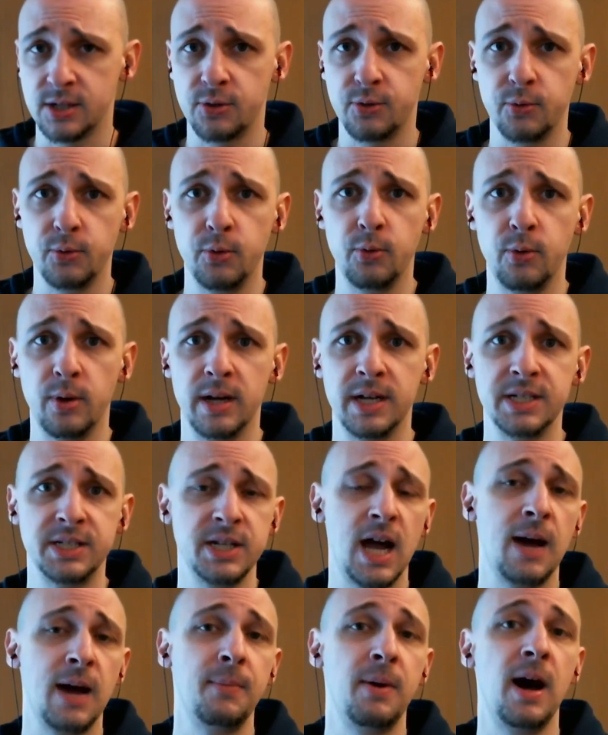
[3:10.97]
through a
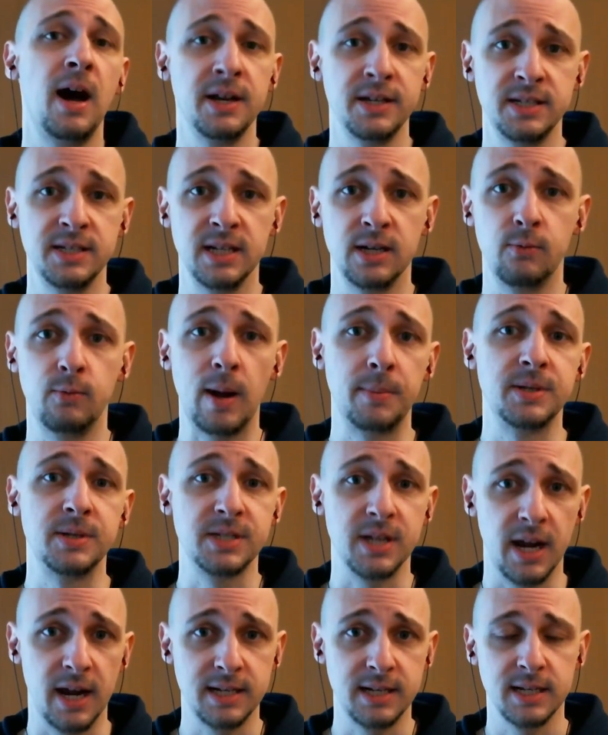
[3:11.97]
job hunting
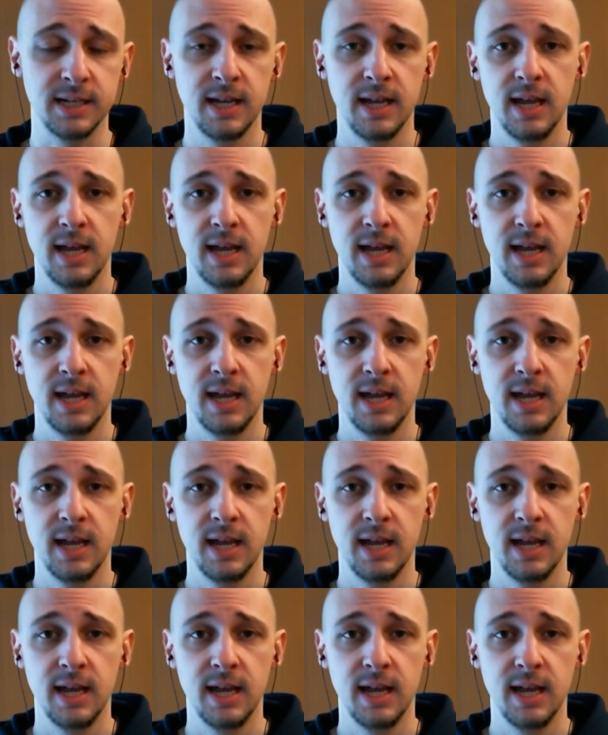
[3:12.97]
website,